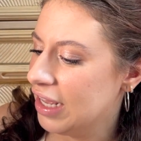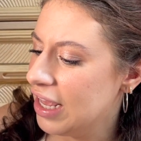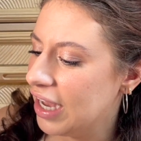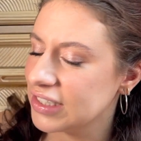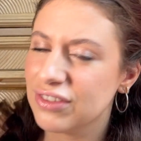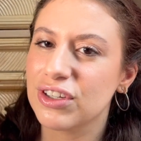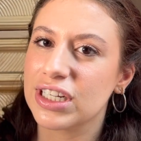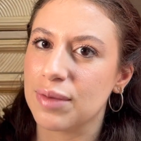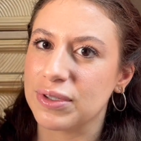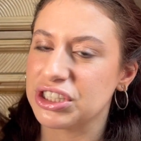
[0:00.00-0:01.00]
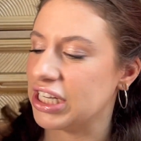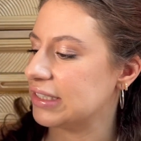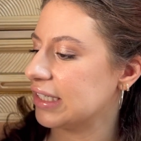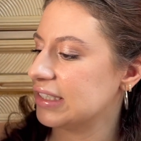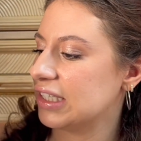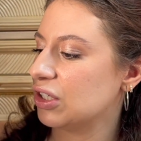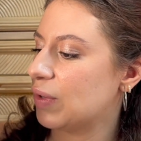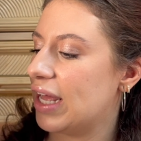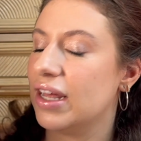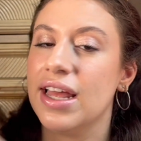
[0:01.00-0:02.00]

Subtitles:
except for a couple shades like Silhouette.